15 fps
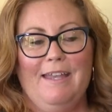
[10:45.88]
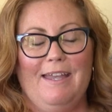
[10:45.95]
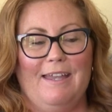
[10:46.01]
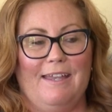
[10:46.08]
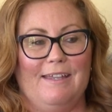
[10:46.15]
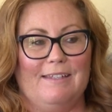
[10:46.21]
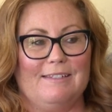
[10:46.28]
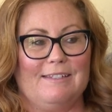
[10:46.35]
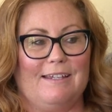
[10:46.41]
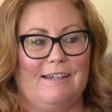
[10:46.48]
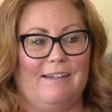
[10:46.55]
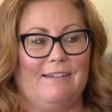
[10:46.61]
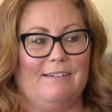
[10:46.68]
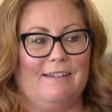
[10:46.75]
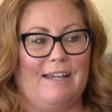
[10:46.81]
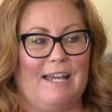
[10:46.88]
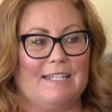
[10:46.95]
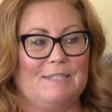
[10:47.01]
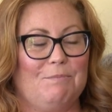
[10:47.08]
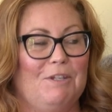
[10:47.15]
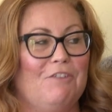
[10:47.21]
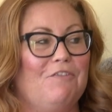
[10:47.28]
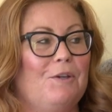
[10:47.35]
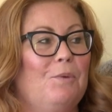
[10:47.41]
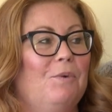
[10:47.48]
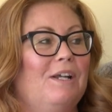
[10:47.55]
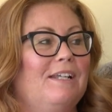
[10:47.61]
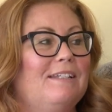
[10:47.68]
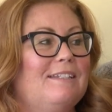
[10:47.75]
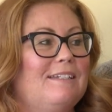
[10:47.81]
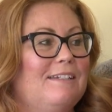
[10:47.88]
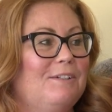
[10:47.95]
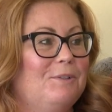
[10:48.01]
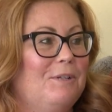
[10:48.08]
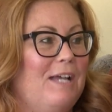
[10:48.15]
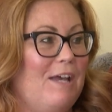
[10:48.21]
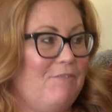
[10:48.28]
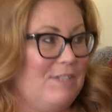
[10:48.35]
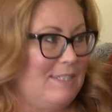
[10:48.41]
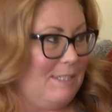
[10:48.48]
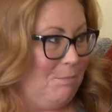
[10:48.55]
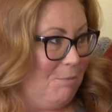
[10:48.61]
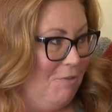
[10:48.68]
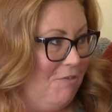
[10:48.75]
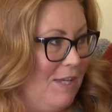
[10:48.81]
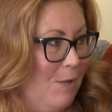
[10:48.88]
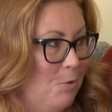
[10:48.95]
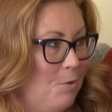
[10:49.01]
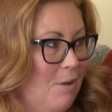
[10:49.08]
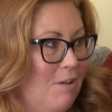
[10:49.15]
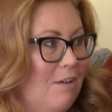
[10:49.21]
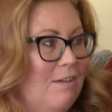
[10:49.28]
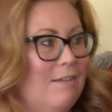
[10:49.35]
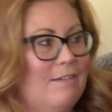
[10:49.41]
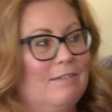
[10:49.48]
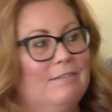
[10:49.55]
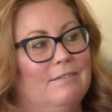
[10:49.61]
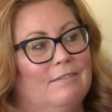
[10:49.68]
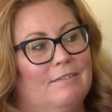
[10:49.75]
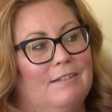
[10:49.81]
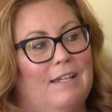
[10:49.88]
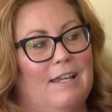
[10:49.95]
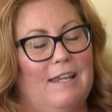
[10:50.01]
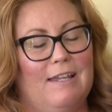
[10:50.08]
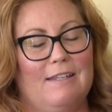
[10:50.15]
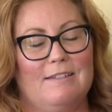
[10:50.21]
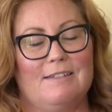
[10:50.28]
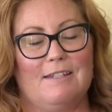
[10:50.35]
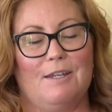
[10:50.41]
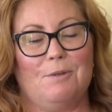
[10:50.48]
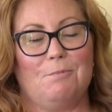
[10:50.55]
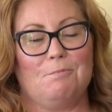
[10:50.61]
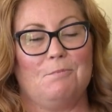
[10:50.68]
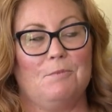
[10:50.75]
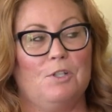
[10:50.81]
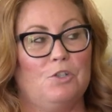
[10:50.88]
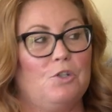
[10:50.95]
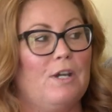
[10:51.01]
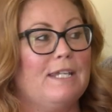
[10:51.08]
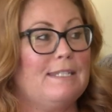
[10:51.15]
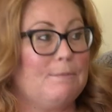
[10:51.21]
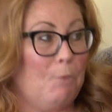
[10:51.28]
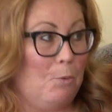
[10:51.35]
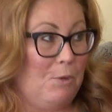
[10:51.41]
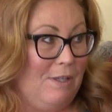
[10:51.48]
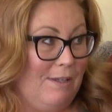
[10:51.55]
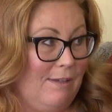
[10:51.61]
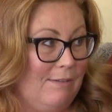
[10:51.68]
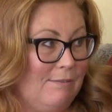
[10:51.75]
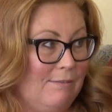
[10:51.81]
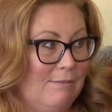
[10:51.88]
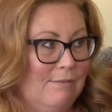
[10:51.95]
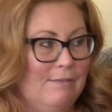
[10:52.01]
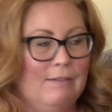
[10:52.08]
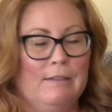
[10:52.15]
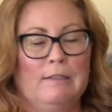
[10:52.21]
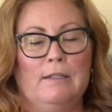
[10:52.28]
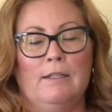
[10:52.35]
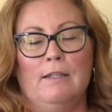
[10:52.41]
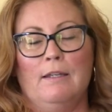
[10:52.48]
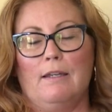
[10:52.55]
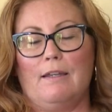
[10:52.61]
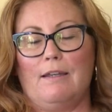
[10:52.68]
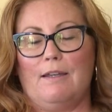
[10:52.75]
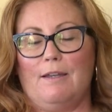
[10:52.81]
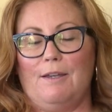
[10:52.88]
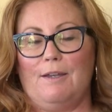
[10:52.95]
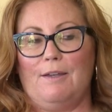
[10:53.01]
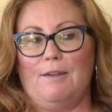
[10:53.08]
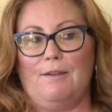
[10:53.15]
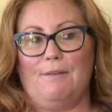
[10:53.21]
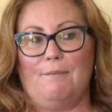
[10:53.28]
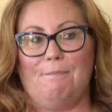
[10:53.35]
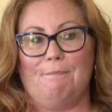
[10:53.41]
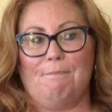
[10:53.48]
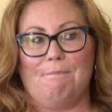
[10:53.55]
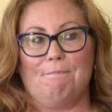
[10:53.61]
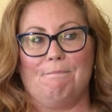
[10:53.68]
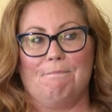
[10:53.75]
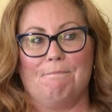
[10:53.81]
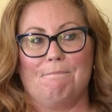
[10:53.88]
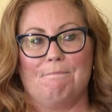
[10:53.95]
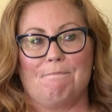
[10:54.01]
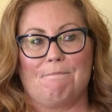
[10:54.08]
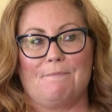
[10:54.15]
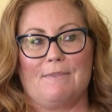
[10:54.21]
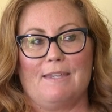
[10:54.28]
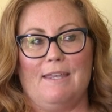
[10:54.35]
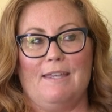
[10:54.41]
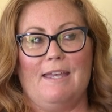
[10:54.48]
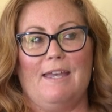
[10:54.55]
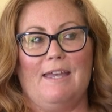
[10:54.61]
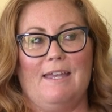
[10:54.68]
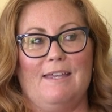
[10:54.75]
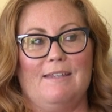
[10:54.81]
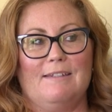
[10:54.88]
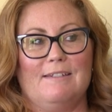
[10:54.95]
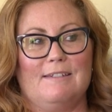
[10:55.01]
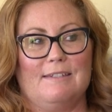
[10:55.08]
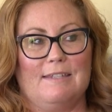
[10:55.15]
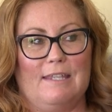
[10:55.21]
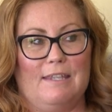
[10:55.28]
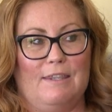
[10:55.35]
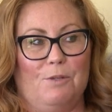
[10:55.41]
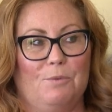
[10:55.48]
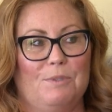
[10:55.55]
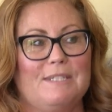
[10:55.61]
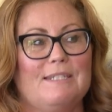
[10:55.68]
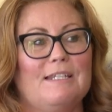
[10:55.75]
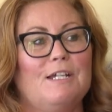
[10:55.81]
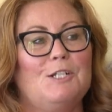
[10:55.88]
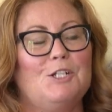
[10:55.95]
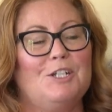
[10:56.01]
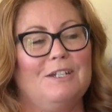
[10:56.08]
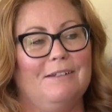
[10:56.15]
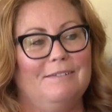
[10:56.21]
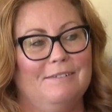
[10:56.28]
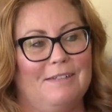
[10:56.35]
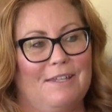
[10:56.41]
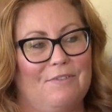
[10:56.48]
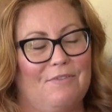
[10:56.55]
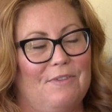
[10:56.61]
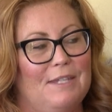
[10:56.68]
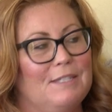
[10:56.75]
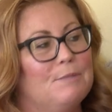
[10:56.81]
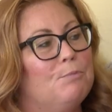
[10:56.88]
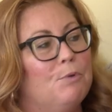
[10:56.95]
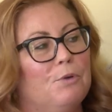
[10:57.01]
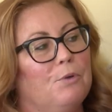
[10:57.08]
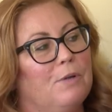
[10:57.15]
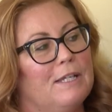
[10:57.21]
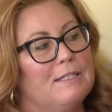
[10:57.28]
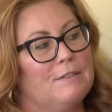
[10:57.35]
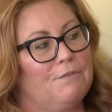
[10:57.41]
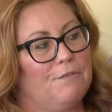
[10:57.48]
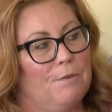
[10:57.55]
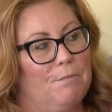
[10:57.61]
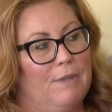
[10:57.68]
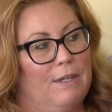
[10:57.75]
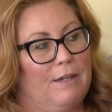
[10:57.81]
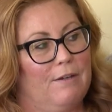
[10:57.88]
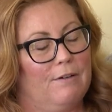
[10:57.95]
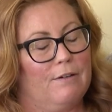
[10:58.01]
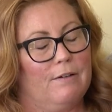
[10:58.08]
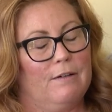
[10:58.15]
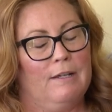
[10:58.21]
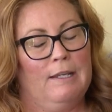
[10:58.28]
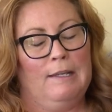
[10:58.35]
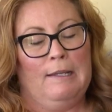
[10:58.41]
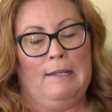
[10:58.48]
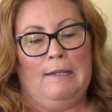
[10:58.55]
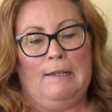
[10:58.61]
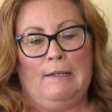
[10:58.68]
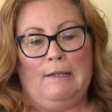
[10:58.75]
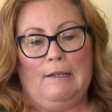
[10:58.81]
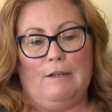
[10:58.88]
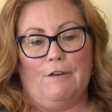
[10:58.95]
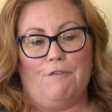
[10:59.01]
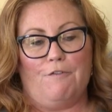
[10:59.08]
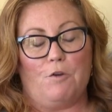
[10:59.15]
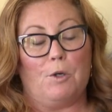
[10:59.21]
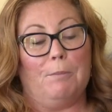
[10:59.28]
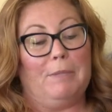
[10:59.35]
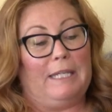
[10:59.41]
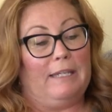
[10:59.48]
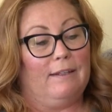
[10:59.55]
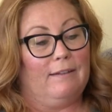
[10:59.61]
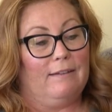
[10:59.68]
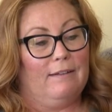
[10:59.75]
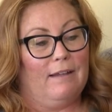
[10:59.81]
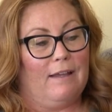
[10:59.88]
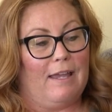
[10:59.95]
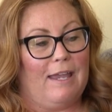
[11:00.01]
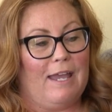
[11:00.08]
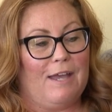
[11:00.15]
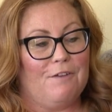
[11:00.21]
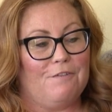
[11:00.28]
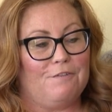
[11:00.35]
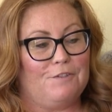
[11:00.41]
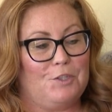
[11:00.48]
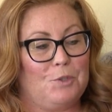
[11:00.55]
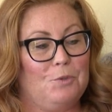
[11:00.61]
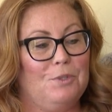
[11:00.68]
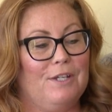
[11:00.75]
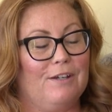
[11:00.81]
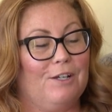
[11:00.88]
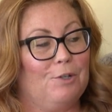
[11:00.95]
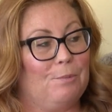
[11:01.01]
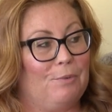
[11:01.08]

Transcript: and uh, asked me if I wanted to have a sip of alcohol mm-hmm. and um, try smoking. Mm-hmm. Um, and then there was touching, and things progressed from there. For me, I have two younger